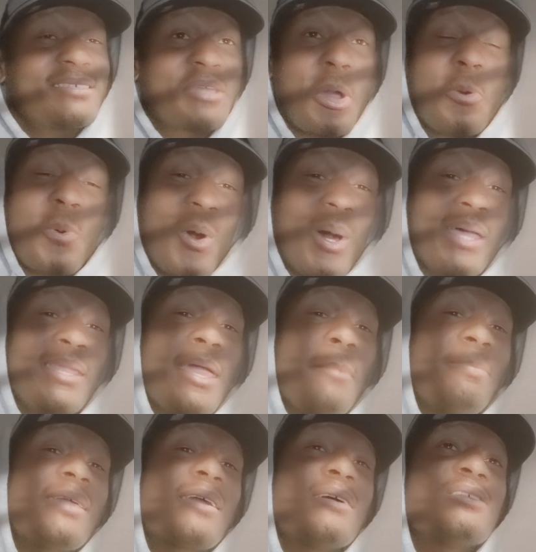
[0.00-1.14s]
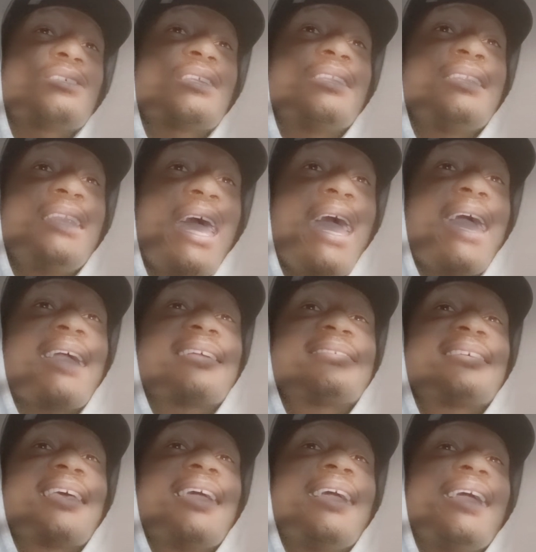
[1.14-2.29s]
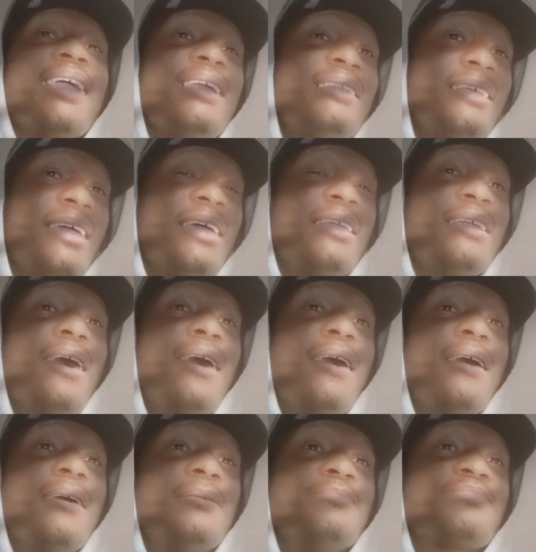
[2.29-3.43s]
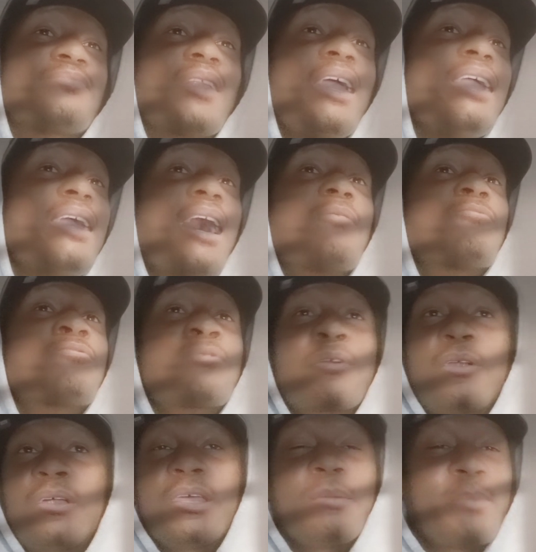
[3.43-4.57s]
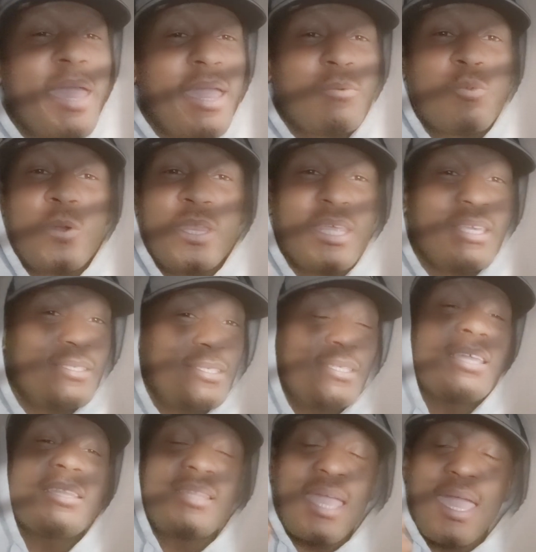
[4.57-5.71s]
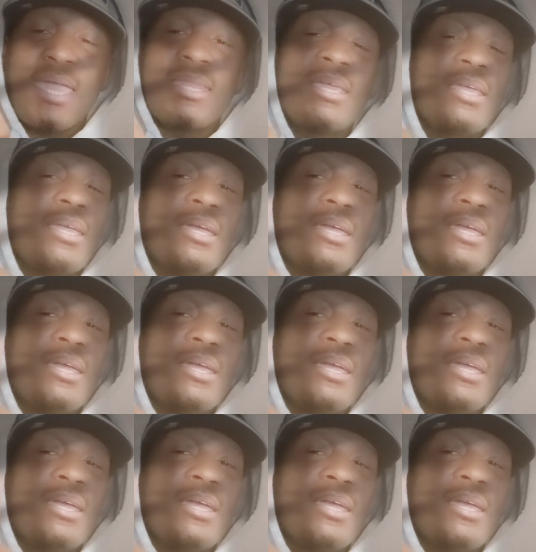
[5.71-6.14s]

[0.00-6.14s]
just go on because next he then um he got really mad when he seen that